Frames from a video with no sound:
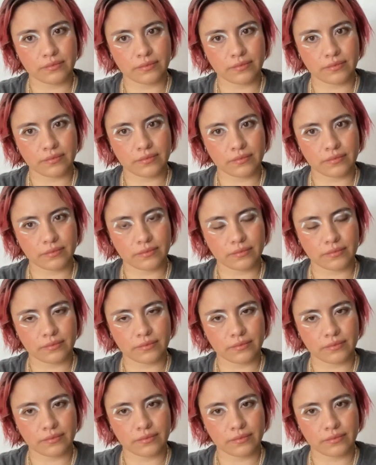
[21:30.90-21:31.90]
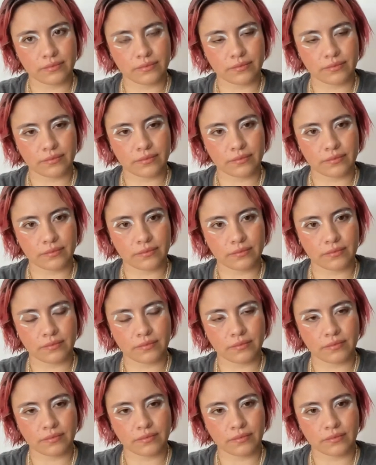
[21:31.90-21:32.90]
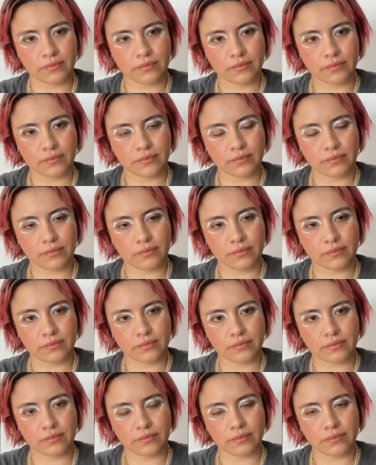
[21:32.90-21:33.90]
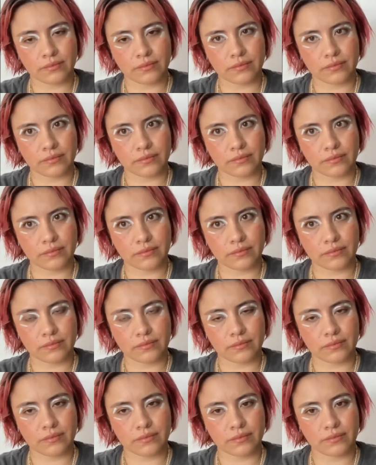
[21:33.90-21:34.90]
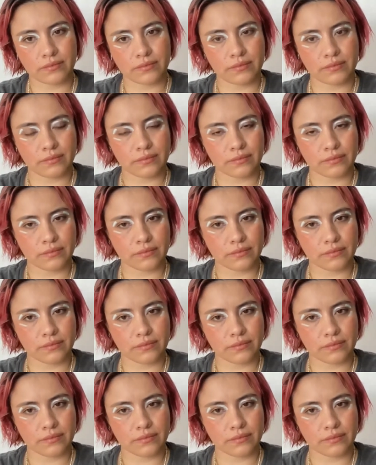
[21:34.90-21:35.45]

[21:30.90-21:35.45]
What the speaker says: (silent)